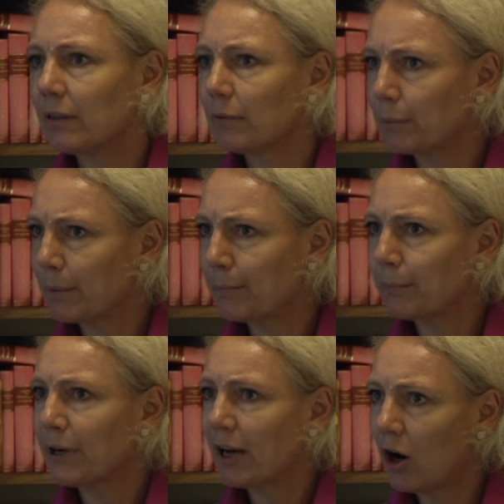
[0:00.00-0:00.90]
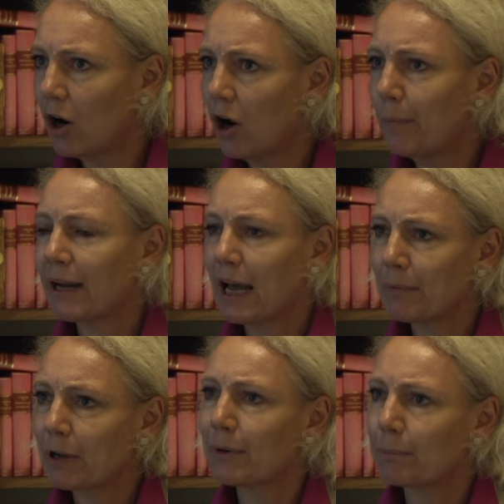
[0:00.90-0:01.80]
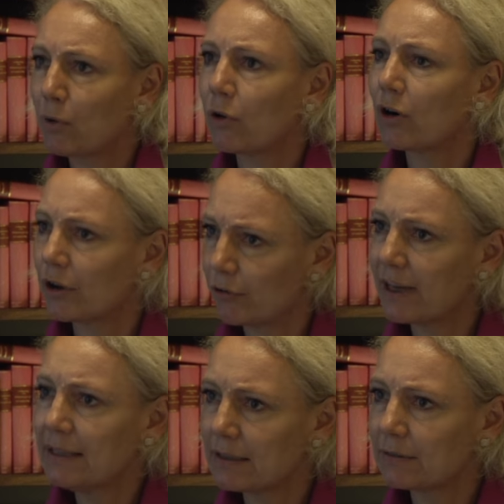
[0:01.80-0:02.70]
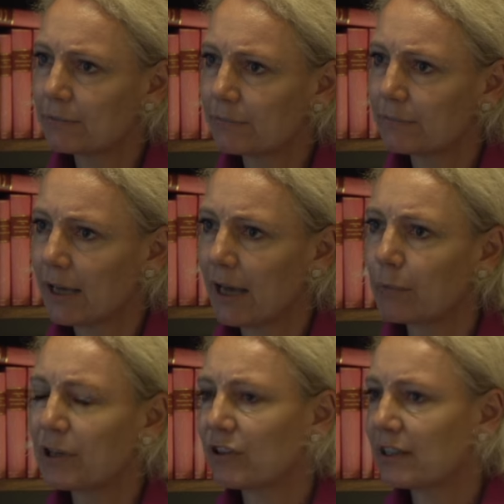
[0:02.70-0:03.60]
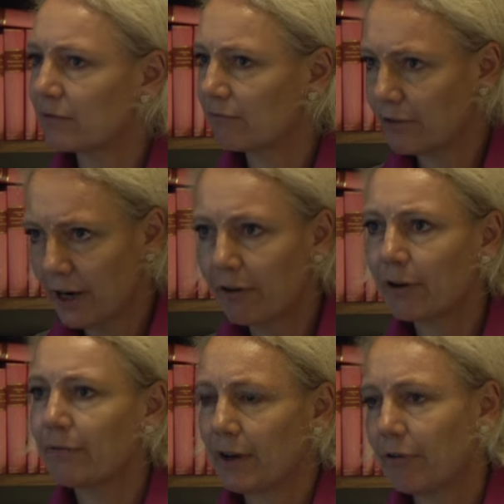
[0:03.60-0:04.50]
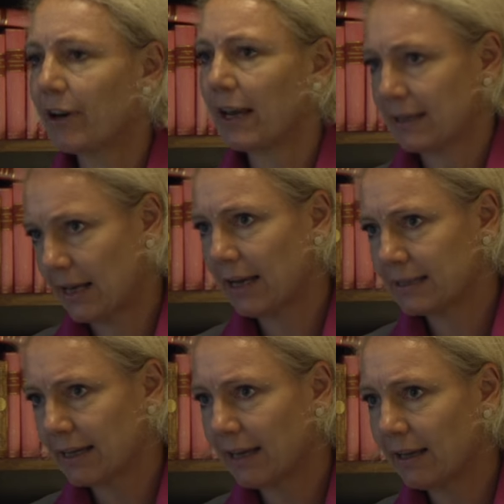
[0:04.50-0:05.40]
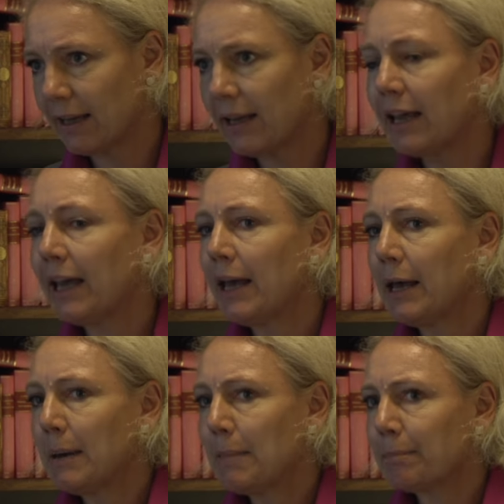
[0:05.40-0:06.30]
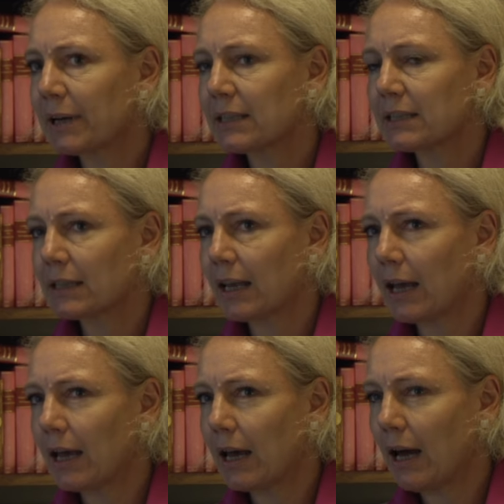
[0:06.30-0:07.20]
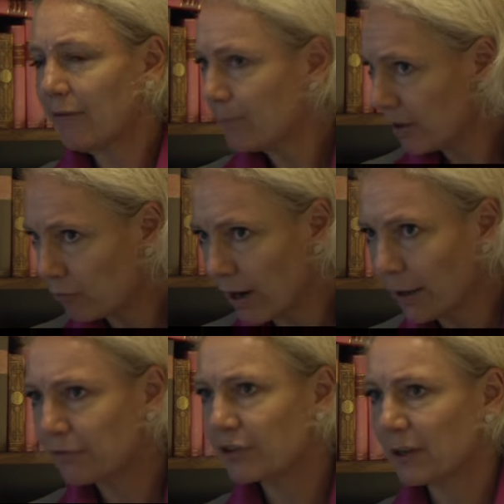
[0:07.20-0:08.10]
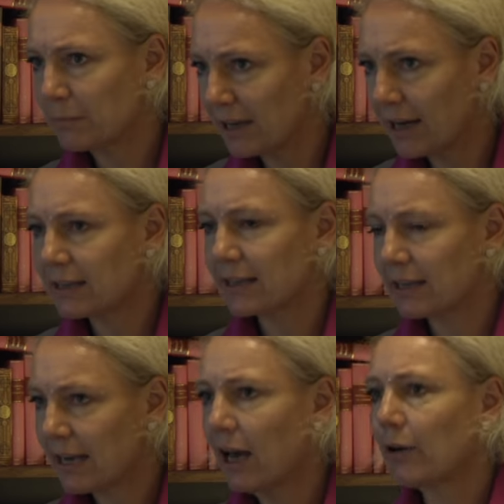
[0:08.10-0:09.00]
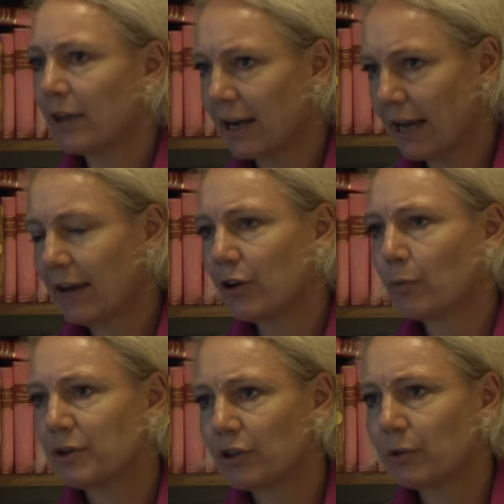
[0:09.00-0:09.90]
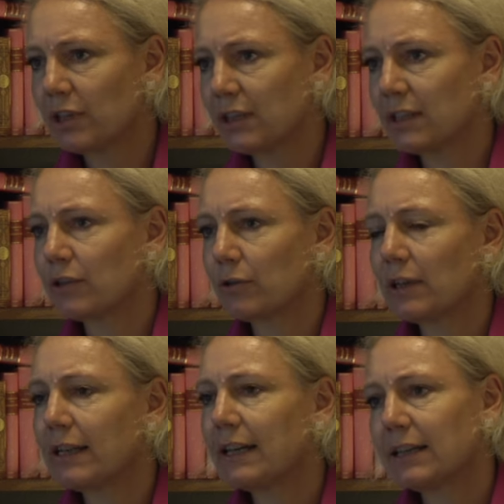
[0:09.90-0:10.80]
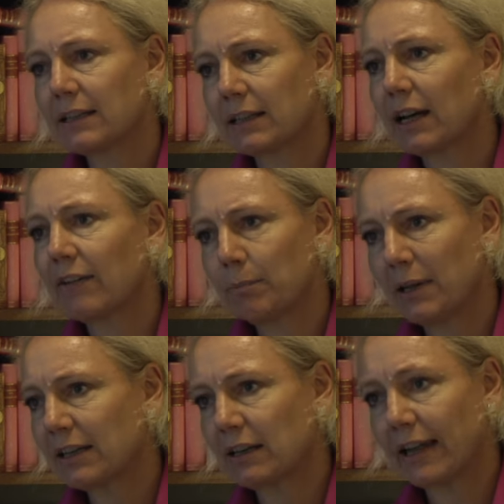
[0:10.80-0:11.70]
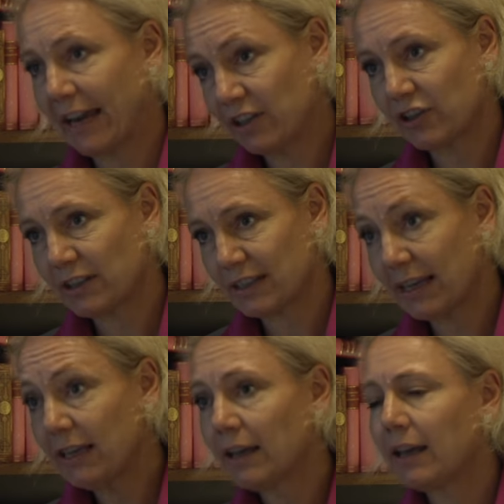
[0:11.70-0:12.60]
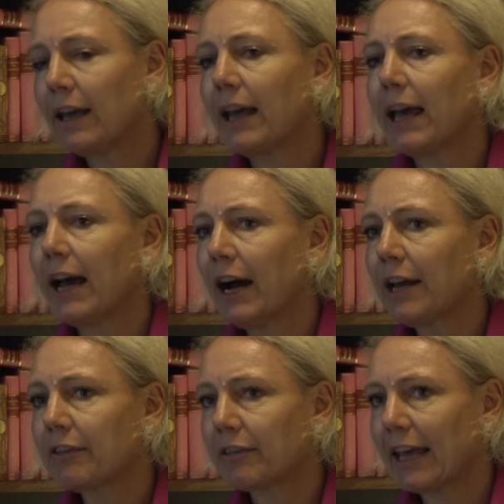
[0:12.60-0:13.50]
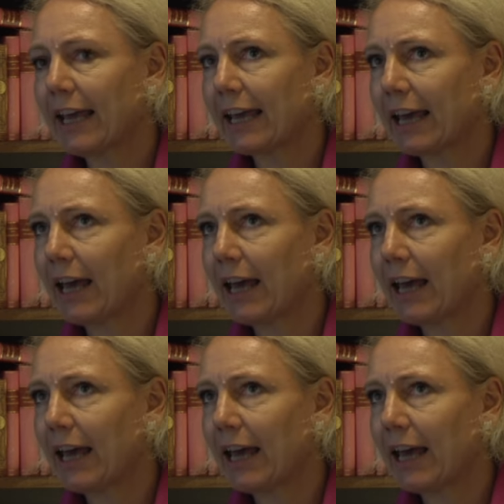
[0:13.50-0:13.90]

we are becoming a bit more concrete, which is very, very exciting, because I've been around for some years, and now that I have an opportunity to lead a governmental agency, I think